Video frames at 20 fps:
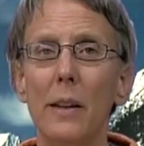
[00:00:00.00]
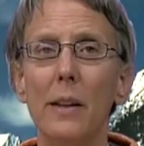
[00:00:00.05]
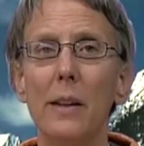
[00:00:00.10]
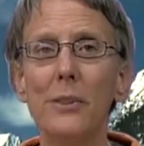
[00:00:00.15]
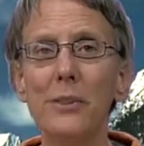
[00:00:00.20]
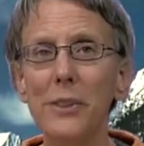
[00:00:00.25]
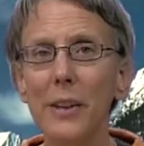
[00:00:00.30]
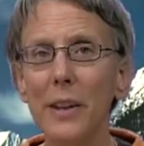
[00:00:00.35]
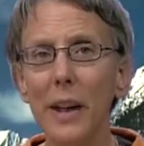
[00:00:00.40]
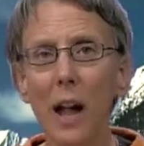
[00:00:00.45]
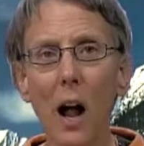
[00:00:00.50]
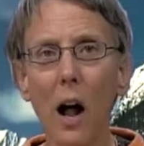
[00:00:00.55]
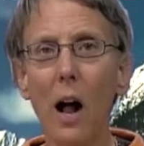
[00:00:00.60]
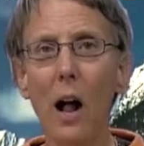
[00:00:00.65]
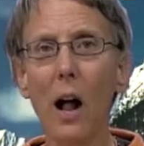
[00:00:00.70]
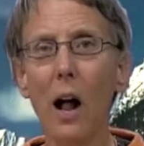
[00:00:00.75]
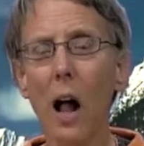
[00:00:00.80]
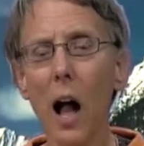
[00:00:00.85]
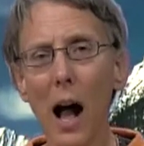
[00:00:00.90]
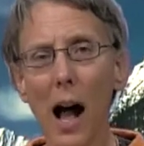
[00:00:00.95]
Now see,
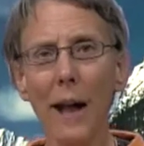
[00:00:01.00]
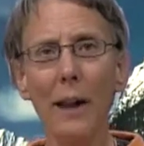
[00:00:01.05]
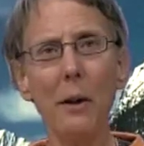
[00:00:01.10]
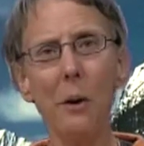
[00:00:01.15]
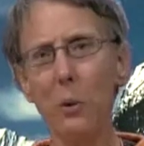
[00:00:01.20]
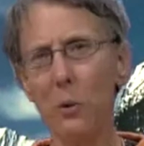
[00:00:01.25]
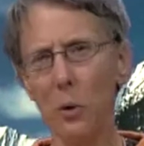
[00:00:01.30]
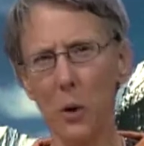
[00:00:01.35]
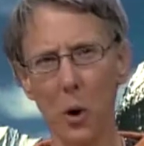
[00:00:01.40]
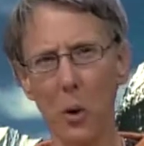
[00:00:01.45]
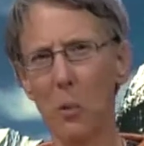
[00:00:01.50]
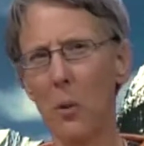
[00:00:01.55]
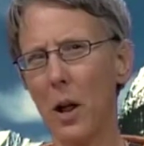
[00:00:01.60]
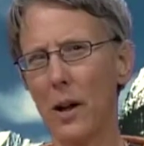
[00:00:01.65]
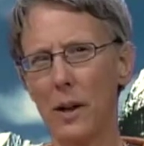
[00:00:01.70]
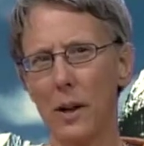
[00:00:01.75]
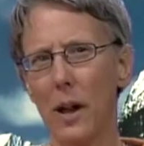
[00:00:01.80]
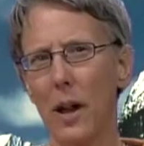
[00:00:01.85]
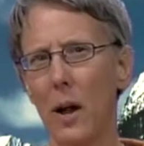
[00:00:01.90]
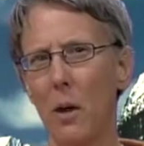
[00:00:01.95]
I don't know
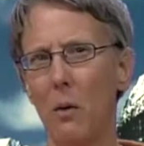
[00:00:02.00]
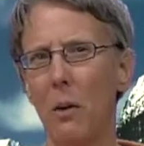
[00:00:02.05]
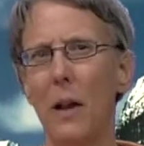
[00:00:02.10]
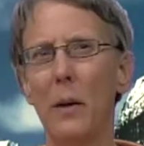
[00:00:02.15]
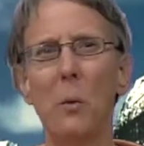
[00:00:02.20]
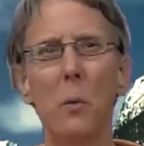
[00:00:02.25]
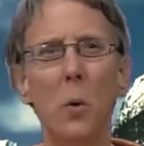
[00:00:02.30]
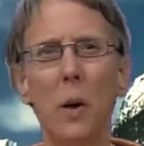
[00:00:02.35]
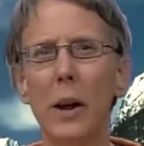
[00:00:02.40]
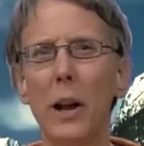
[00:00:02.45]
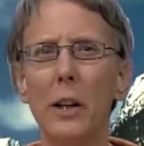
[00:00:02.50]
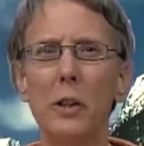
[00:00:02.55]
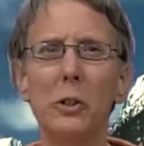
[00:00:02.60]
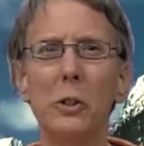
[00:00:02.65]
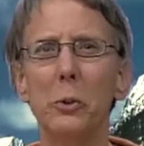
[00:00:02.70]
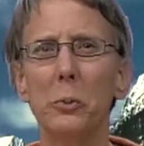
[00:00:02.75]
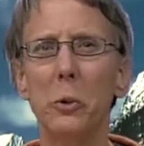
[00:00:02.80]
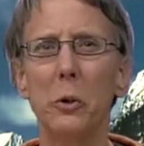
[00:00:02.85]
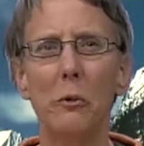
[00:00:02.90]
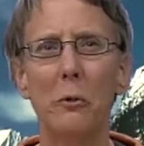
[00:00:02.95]
right now like what I
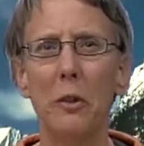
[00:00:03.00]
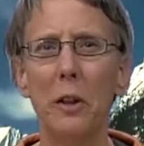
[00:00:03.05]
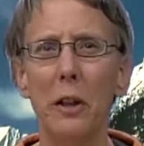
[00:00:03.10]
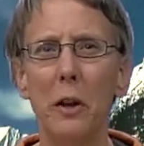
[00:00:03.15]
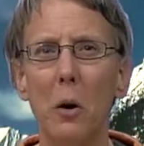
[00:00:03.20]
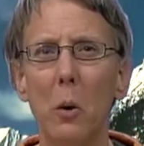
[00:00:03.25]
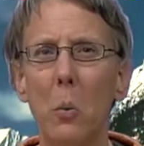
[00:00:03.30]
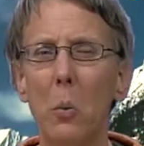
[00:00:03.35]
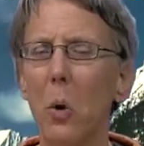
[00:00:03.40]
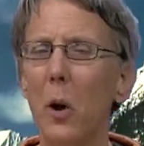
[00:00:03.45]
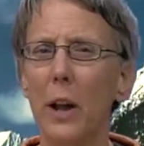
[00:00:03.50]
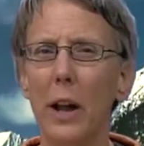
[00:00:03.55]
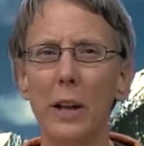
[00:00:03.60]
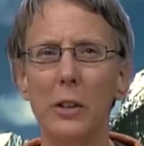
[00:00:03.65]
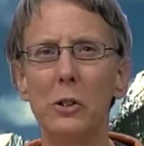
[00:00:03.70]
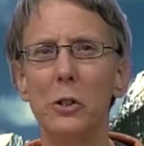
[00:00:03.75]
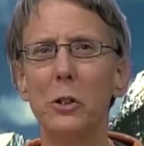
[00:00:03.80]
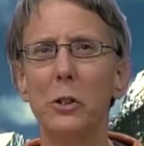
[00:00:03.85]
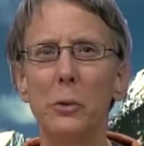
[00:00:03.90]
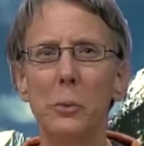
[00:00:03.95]
should reveal, what
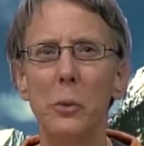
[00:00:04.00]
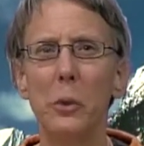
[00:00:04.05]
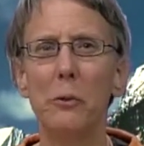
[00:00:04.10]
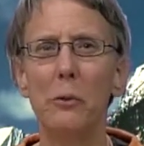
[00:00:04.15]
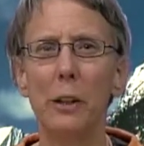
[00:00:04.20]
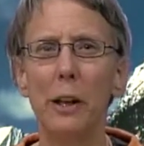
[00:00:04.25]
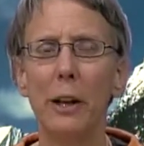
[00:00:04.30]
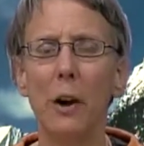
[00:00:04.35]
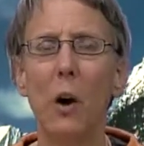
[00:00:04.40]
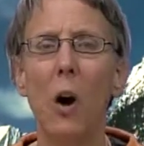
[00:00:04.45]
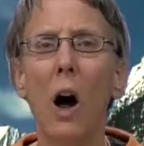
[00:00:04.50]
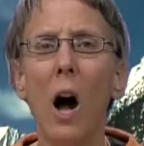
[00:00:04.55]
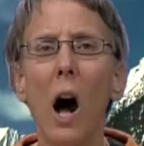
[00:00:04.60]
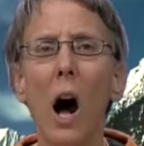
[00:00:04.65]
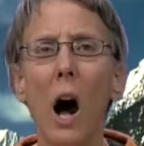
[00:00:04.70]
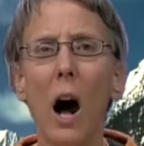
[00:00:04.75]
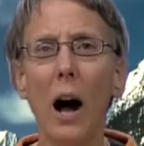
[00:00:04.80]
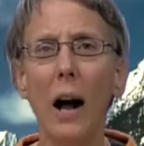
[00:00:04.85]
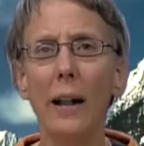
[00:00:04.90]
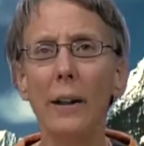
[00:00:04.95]
I shouldn't reveal.
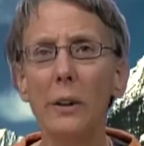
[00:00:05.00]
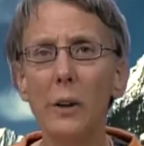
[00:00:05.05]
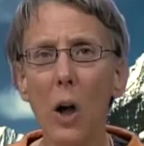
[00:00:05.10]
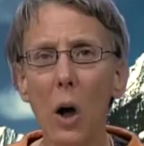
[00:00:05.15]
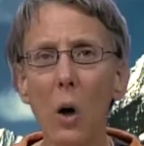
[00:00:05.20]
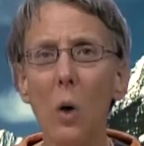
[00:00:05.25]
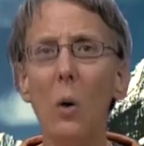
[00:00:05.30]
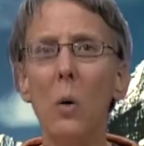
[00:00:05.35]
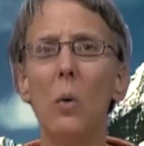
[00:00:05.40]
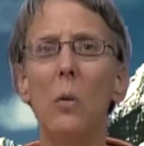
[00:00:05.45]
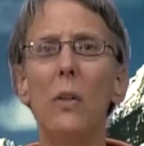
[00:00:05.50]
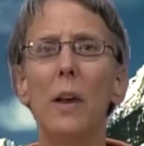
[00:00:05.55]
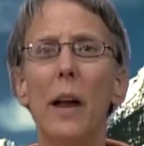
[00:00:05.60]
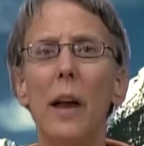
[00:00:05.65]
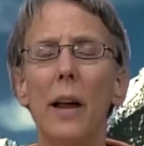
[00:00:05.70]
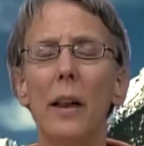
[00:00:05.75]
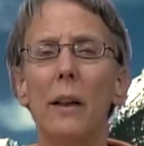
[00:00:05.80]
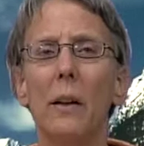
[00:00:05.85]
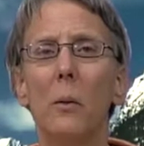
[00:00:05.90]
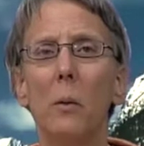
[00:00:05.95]
I know
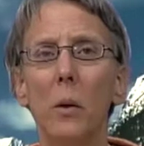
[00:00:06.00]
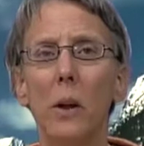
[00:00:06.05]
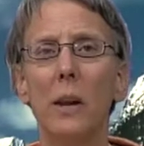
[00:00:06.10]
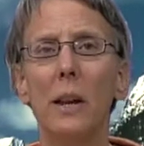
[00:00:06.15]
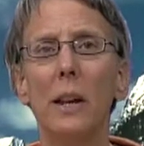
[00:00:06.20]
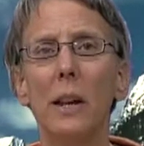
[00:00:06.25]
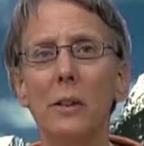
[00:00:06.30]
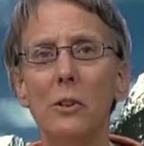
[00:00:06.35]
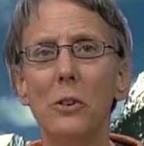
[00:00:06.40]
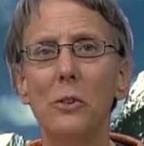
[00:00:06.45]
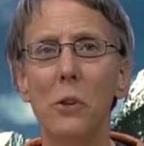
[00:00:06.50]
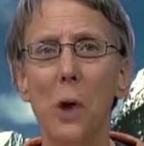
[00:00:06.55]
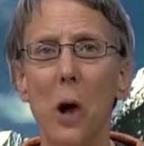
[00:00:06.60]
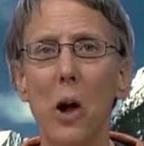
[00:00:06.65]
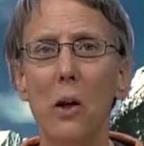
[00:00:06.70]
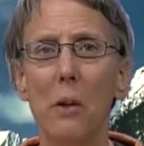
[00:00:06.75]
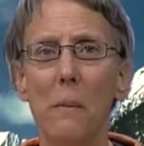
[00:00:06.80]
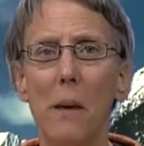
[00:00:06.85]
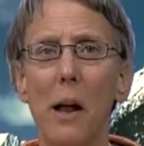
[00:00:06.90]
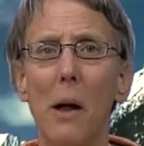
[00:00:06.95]
that we need to
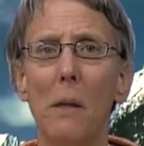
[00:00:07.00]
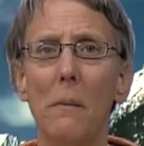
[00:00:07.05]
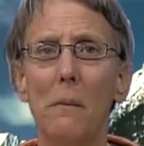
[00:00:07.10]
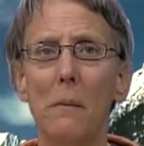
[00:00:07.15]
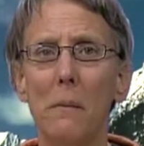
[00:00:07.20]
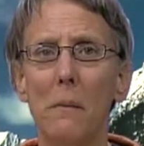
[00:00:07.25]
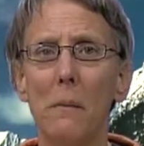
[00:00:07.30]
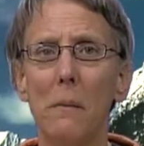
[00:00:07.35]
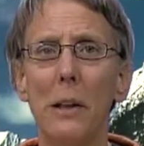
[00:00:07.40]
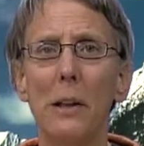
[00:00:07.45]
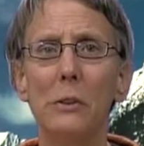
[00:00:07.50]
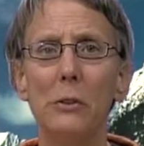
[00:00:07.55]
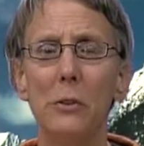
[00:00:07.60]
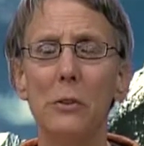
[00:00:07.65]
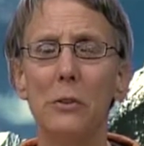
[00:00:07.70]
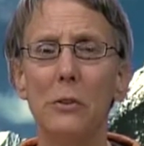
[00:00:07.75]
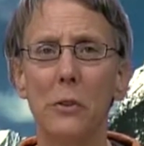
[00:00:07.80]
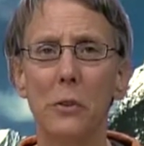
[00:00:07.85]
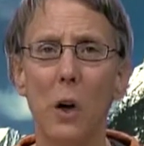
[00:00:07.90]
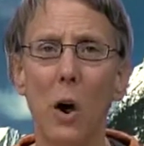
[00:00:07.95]
talk about
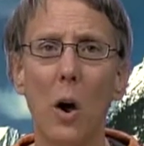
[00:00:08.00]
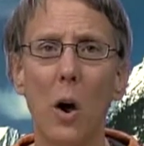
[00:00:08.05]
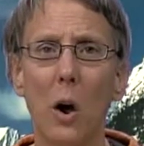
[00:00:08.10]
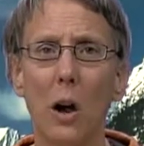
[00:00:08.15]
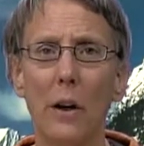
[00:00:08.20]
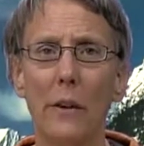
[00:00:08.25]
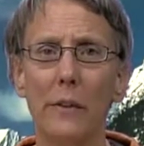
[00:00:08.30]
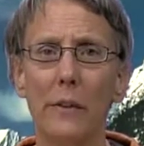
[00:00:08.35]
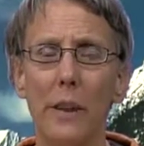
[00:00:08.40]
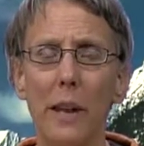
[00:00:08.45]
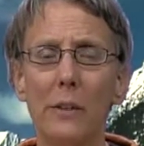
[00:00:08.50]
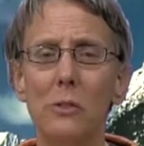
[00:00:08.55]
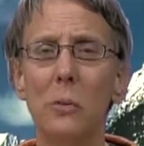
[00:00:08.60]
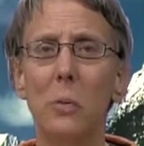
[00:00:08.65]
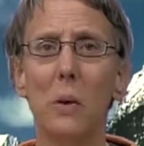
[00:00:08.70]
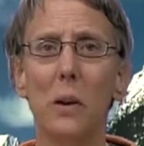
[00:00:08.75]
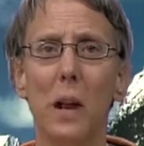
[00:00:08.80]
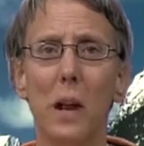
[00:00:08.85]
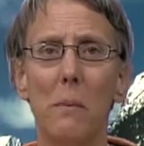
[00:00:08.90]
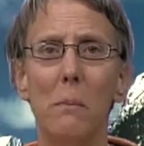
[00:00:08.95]
issues of the heart.
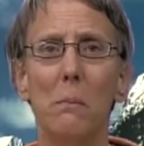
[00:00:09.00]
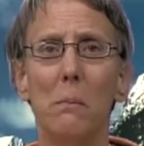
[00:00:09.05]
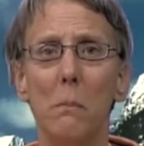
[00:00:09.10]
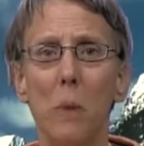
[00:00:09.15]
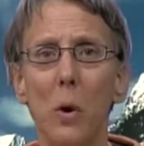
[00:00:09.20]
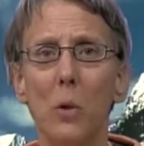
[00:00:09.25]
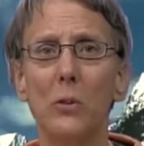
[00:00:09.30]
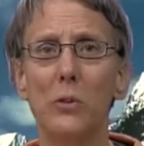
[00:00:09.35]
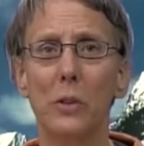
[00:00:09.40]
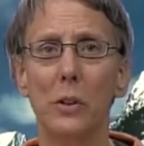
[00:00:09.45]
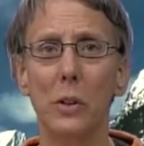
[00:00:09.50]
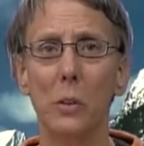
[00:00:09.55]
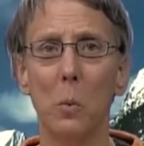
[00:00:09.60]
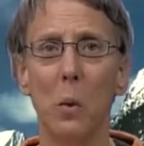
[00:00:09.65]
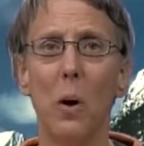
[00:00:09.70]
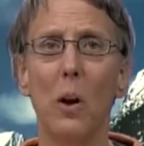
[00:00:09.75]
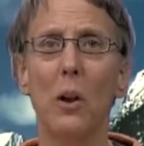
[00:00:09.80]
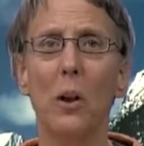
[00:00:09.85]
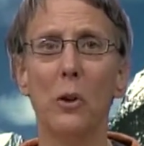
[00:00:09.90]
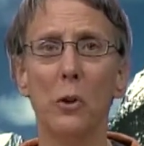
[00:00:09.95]
That's what I mostly
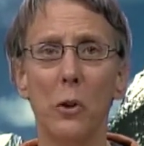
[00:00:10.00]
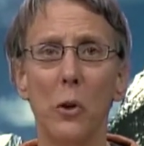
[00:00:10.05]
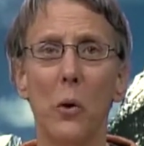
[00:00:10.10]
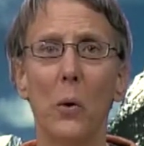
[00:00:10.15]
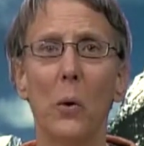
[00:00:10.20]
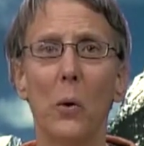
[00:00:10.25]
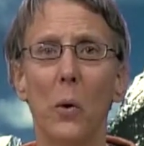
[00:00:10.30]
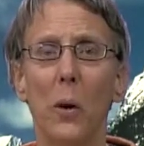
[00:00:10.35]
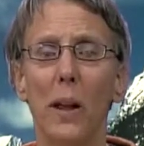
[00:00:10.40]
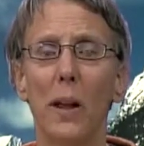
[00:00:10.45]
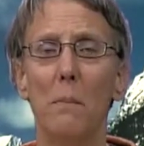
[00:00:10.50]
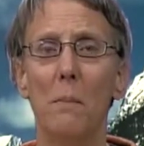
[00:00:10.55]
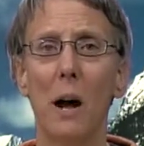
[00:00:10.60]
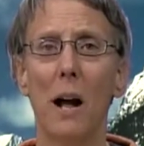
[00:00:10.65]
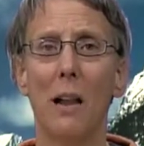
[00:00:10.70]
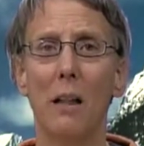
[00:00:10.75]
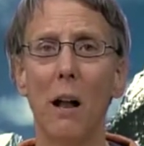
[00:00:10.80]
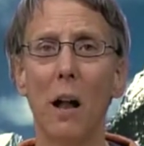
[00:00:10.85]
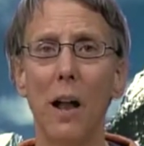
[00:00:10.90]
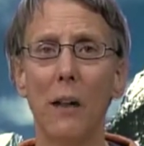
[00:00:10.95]
want to do in
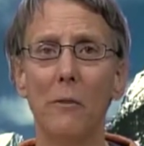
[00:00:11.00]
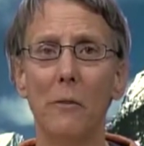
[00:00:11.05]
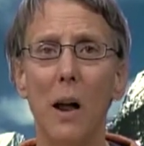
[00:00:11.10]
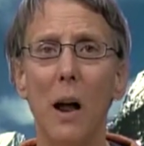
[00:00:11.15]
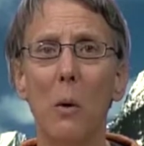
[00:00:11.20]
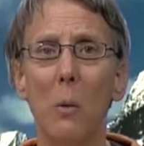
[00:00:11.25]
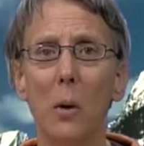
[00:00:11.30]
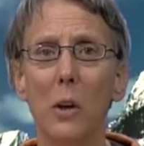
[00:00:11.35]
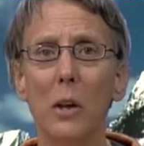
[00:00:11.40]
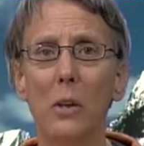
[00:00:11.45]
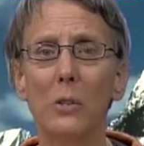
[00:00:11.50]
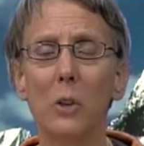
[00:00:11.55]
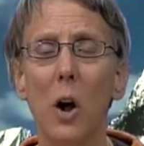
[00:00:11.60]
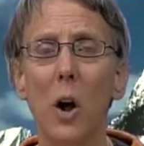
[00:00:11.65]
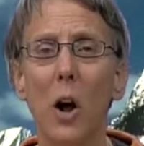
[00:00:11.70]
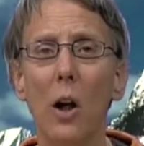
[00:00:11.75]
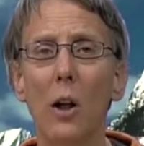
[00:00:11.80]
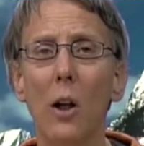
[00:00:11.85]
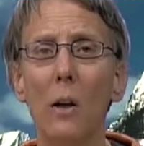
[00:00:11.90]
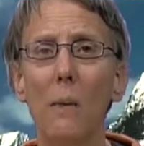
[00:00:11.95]
my life. I want to
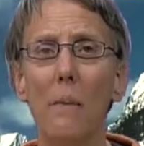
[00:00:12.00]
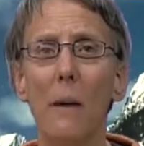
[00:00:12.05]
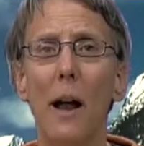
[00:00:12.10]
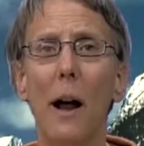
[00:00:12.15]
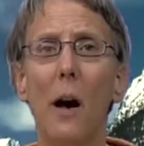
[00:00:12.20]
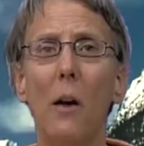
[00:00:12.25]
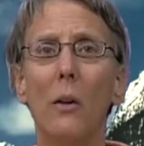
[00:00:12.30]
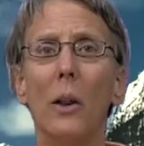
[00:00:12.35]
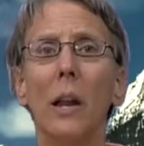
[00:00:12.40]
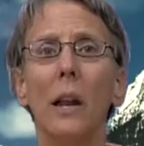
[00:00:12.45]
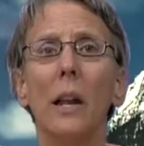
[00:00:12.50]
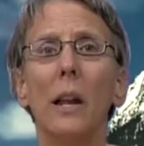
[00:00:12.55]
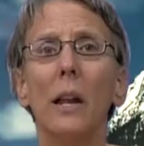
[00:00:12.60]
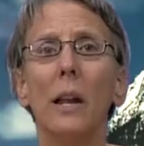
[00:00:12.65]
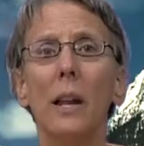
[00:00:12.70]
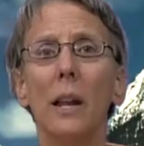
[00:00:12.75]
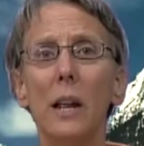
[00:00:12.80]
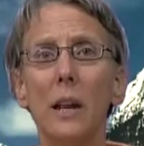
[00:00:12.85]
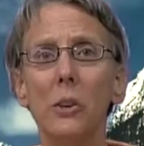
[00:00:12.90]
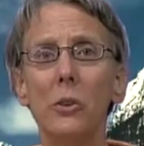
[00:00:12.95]
talk about
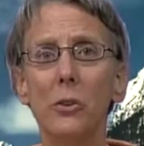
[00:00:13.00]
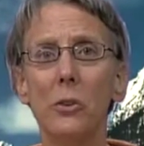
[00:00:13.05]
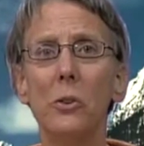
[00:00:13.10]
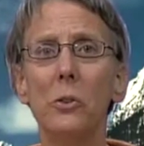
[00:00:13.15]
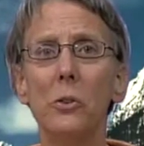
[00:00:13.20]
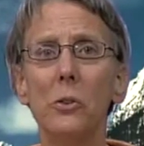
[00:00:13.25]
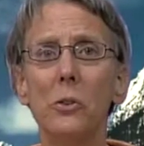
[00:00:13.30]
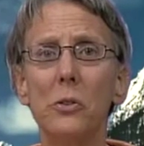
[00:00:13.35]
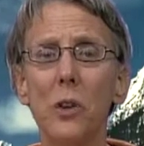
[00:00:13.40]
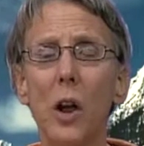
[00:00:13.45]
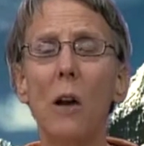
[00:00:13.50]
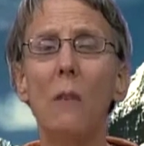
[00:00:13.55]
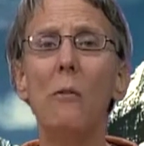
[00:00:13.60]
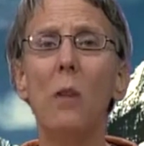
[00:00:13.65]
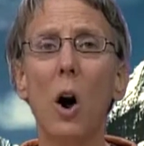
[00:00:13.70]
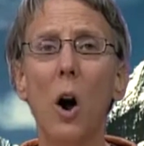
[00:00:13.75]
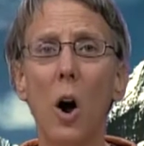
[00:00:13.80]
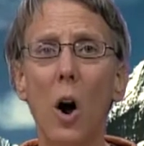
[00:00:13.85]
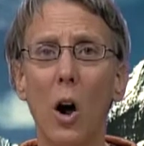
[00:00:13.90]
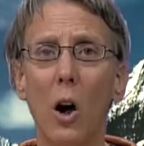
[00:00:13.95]
issues
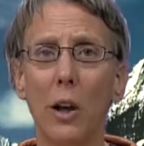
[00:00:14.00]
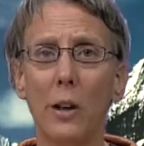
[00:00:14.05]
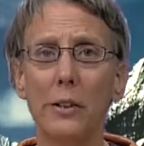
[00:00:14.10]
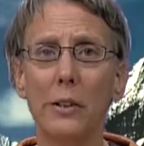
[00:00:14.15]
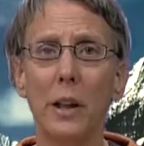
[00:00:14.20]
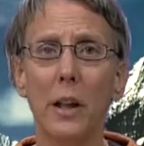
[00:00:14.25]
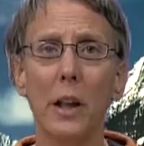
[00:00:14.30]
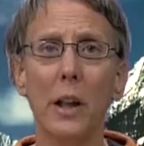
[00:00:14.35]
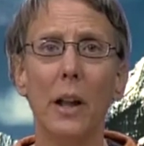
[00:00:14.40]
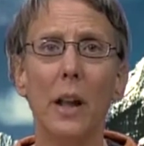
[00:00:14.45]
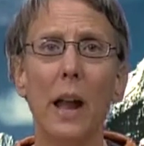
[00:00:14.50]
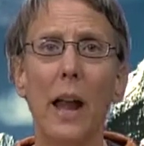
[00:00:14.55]
of the heart.